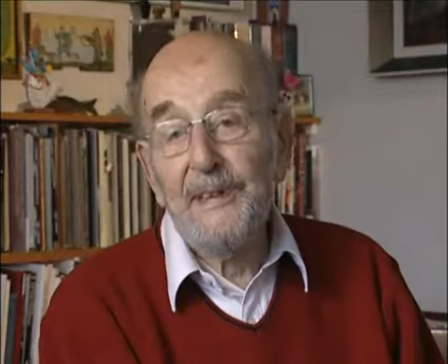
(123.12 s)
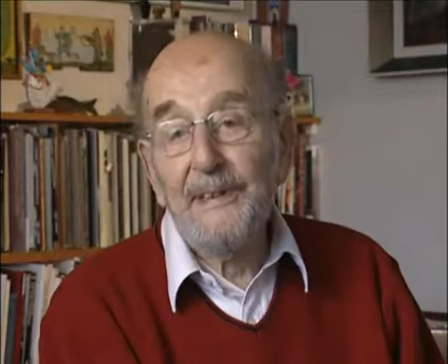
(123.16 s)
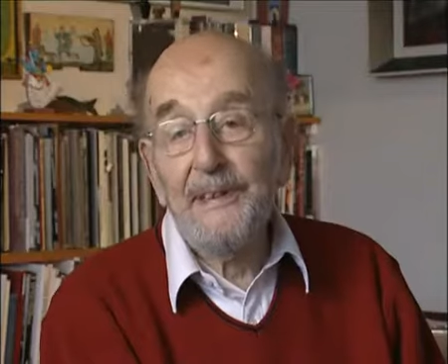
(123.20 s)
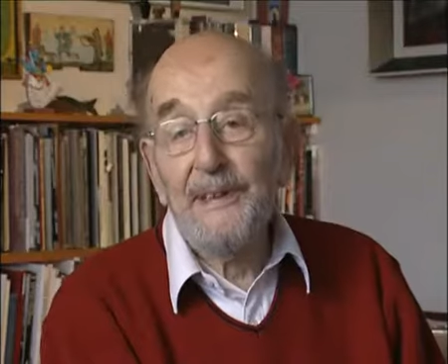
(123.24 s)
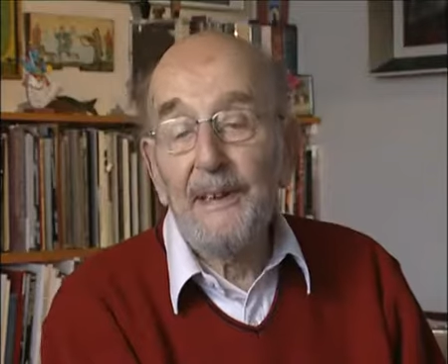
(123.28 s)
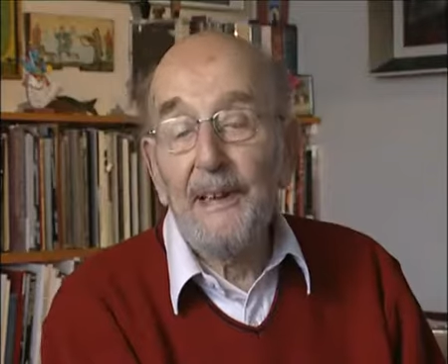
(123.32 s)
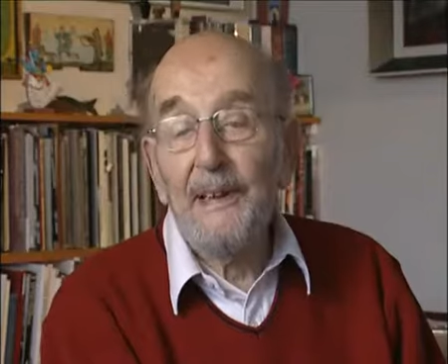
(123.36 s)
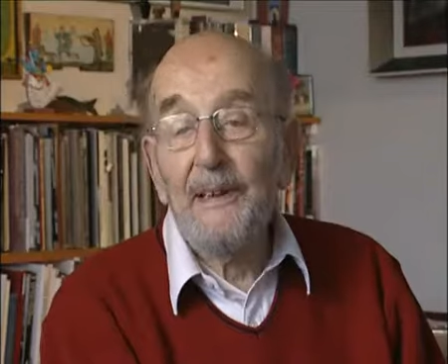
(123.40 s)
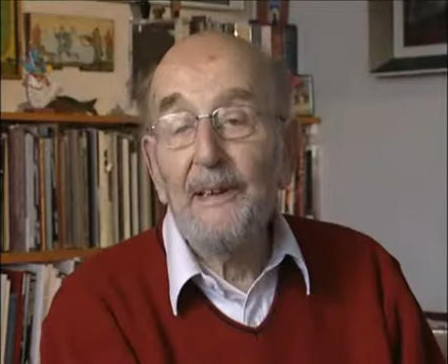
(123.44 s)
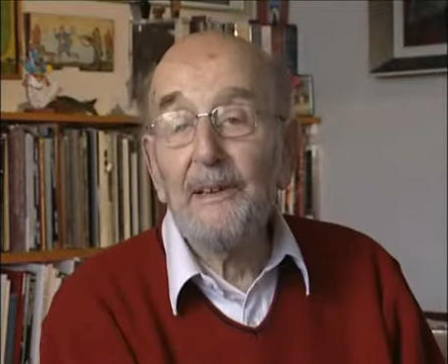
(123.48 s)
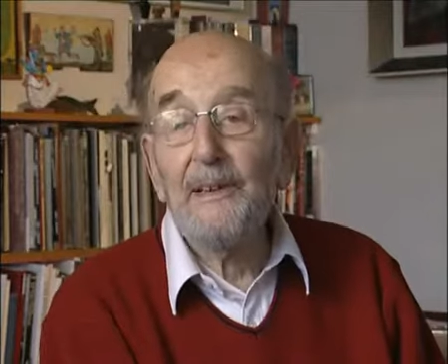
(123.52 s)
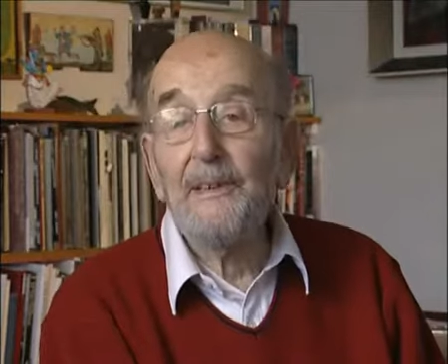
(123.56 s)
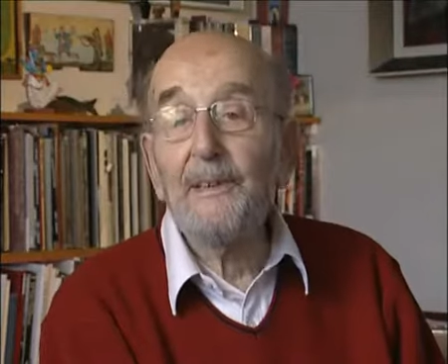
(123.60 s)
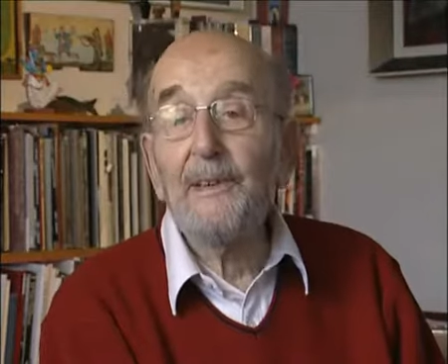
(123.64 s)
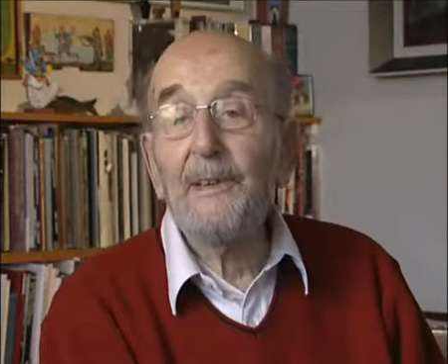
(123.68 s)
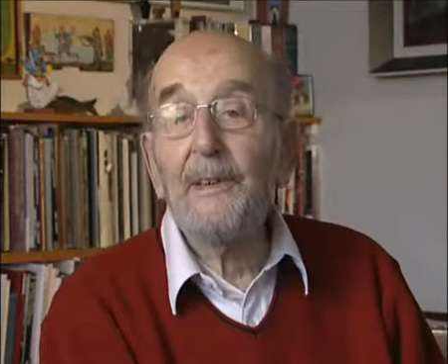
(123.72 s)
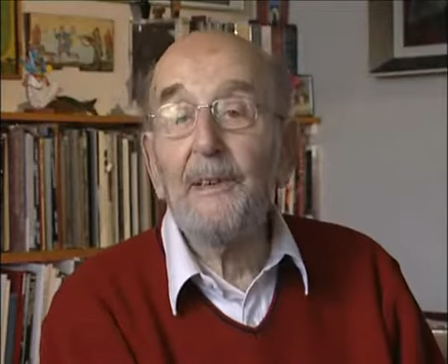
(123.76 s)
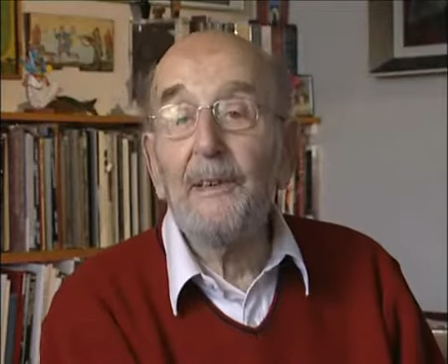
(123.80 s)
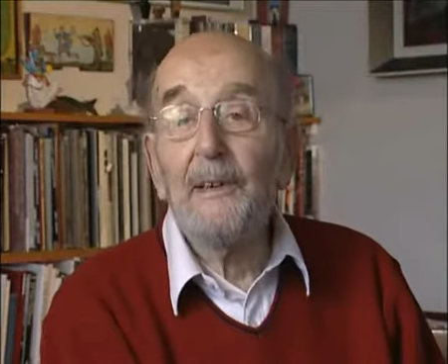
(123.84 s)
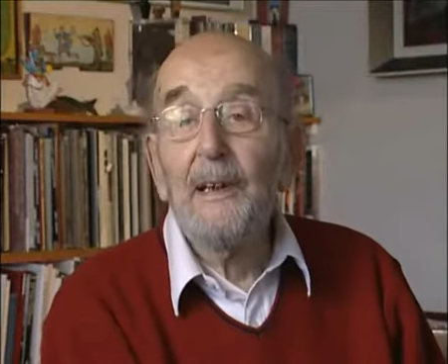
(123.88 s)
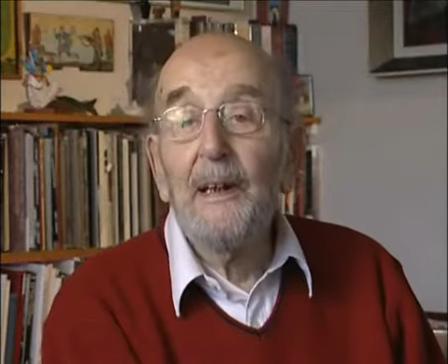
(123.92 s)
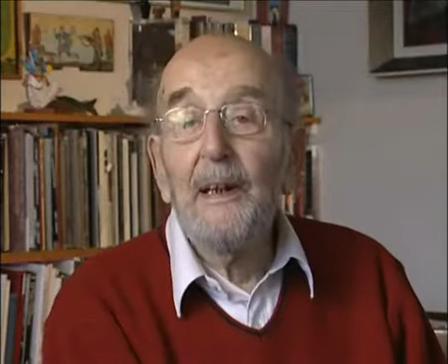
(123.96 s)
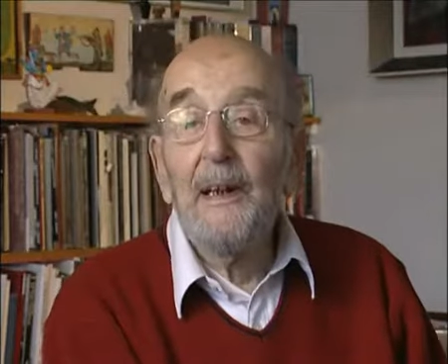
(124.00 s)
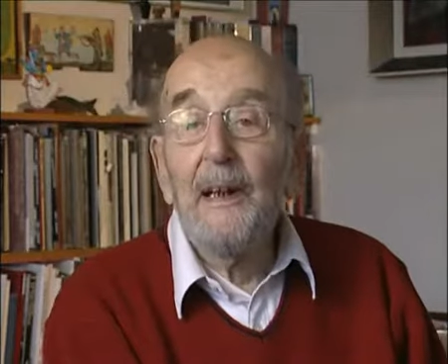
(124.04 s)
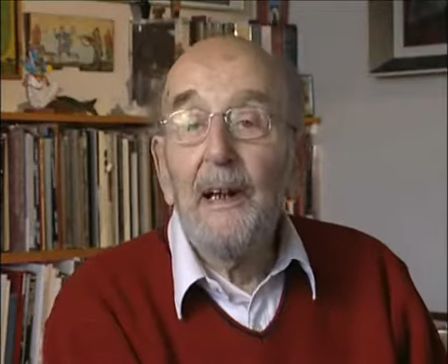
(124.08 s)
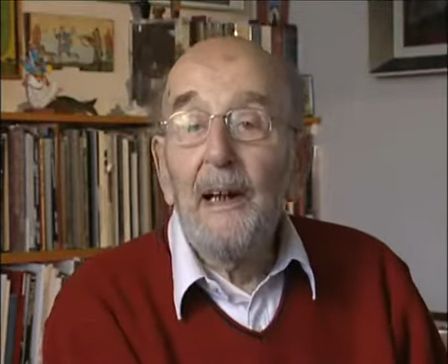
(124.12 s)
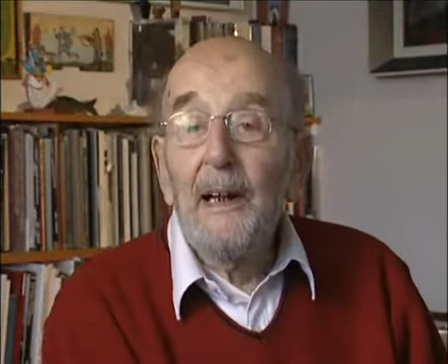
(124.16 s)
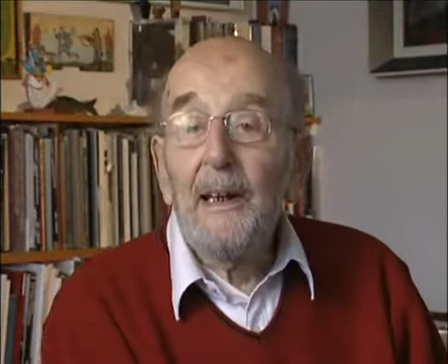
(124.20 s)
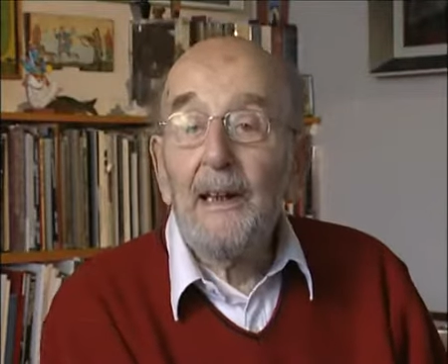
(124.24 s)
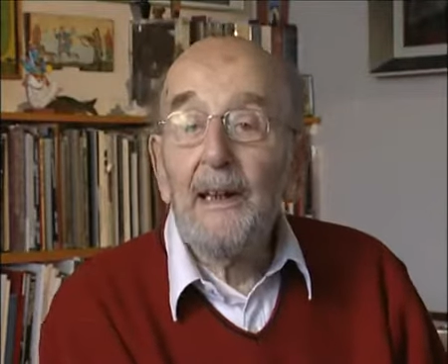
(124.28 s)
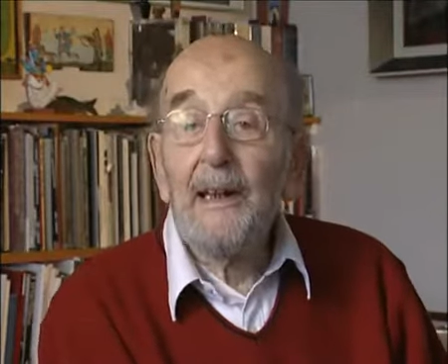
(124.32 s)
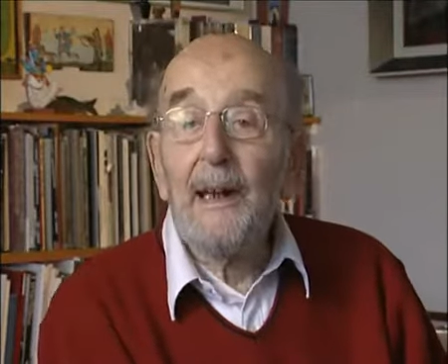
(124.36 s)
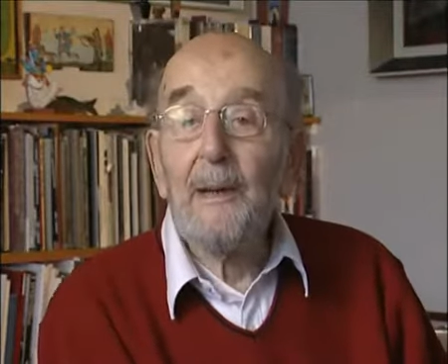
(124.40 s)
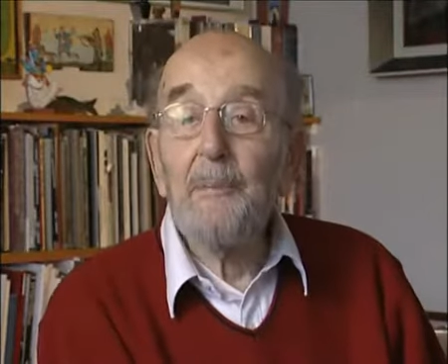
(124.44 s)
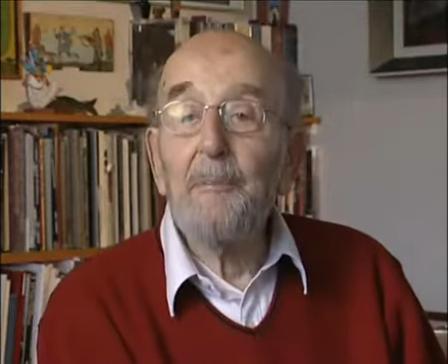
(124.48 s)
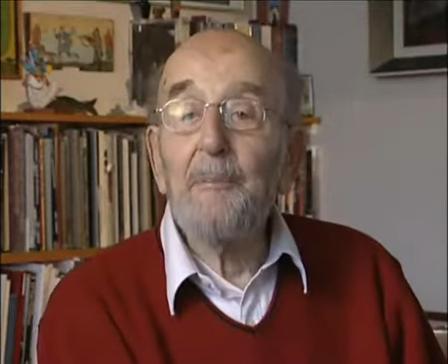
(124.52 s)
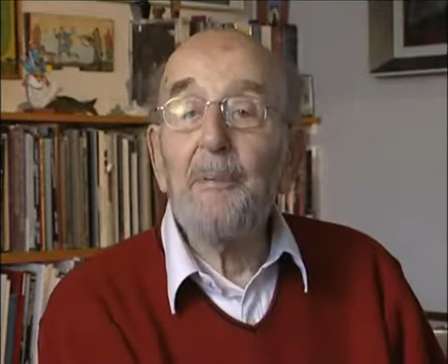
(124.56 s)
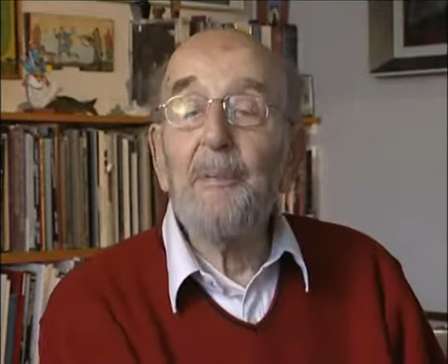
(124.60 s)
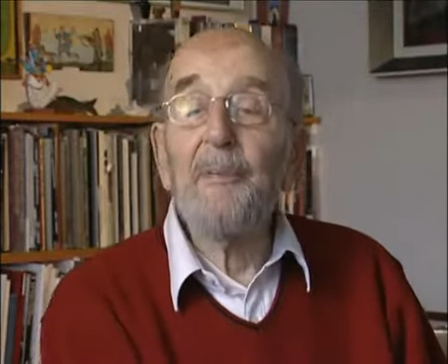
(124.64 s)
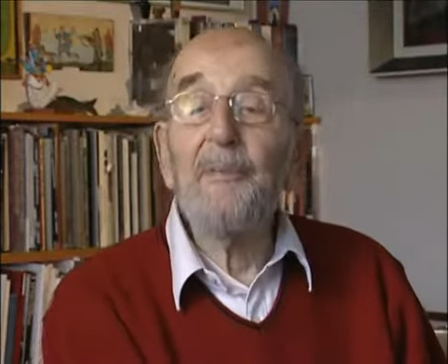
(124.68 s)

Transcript: sitting on the lap